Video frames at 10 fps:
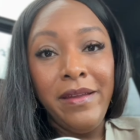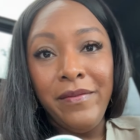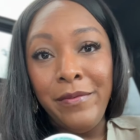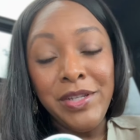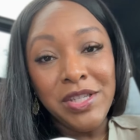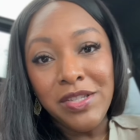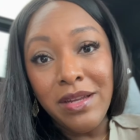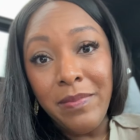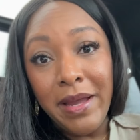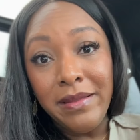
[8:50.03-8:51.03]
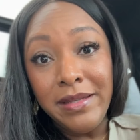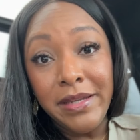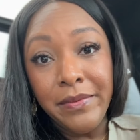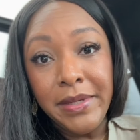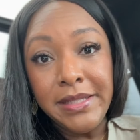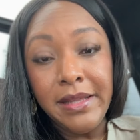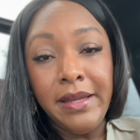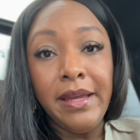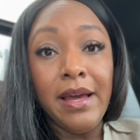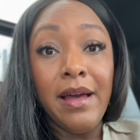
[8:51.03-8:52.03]
We just started buying these here
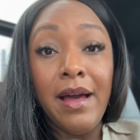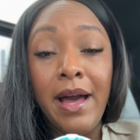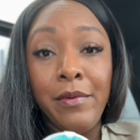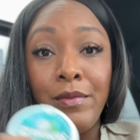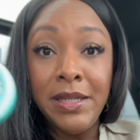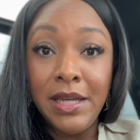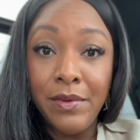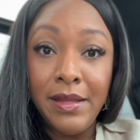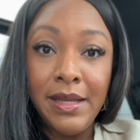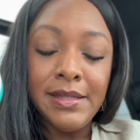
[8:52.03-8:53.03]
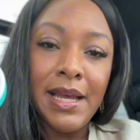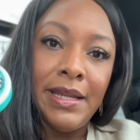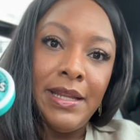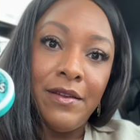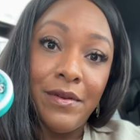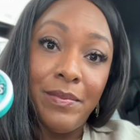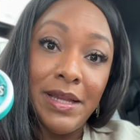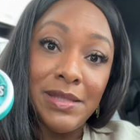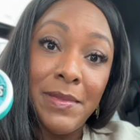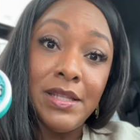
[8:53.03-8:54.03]
recently. I will be done with these. I need a
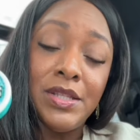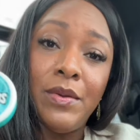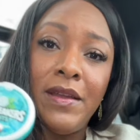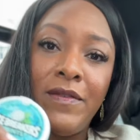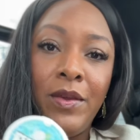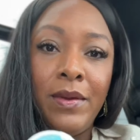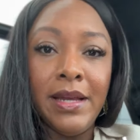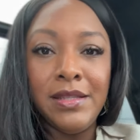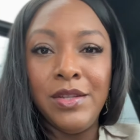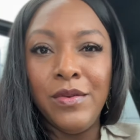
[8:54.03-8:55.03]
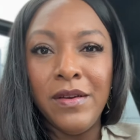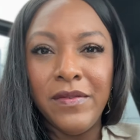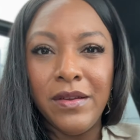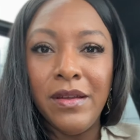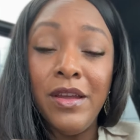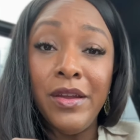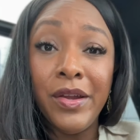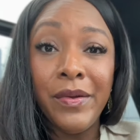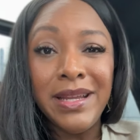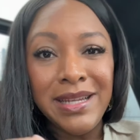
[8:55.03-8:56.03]
replacement. So if you guys know of a
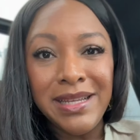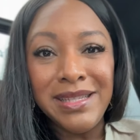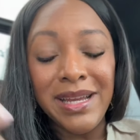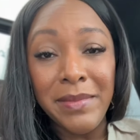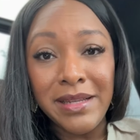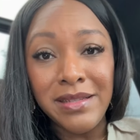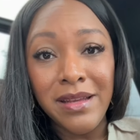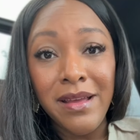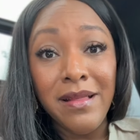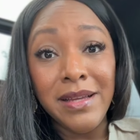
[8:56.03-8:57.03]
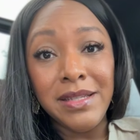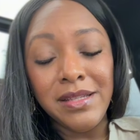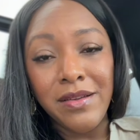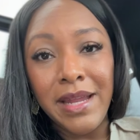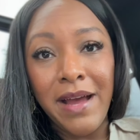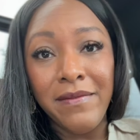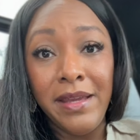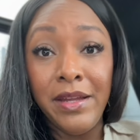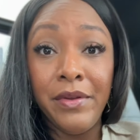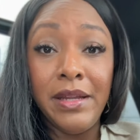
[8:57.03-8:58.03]
great tasting mint that does not have the
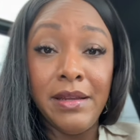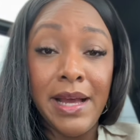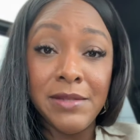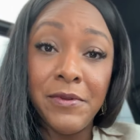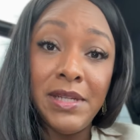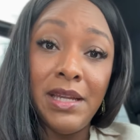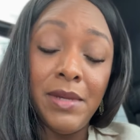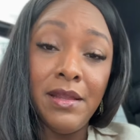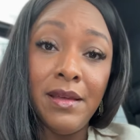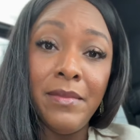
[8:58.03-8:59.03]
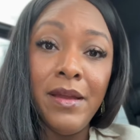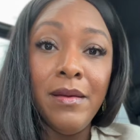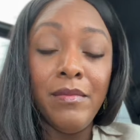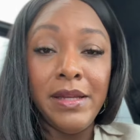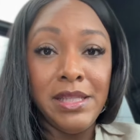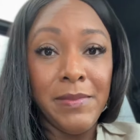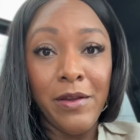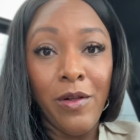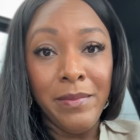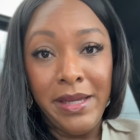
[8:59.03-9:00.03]
ingredient aspartame in them, please, by
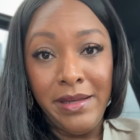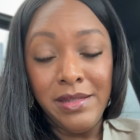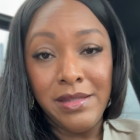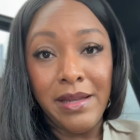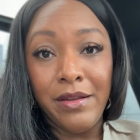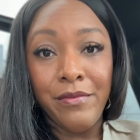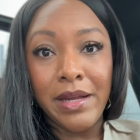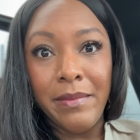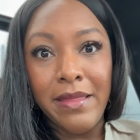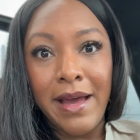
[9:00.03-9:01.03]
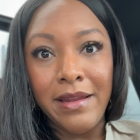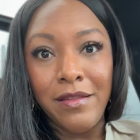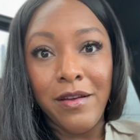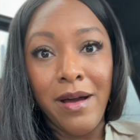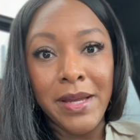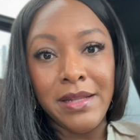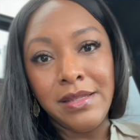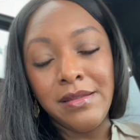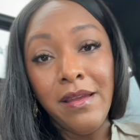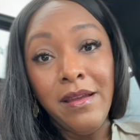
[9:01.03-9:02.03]
all means, like, recommend that in the
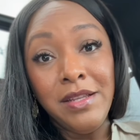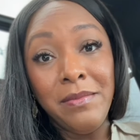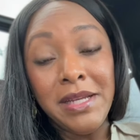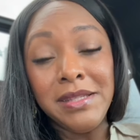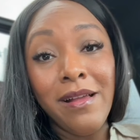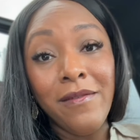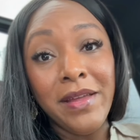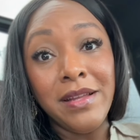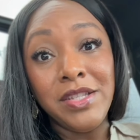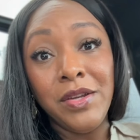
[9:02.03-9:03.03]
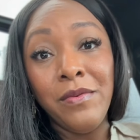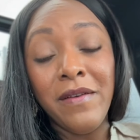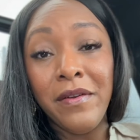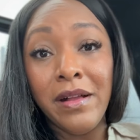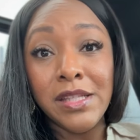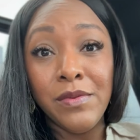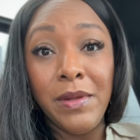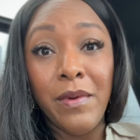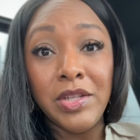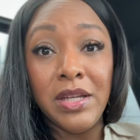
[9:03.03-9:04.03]
comments to myself, and then to whoever else would
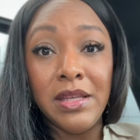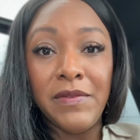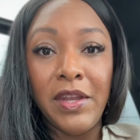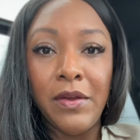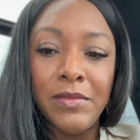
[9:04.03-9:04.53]
be watching this video. I'm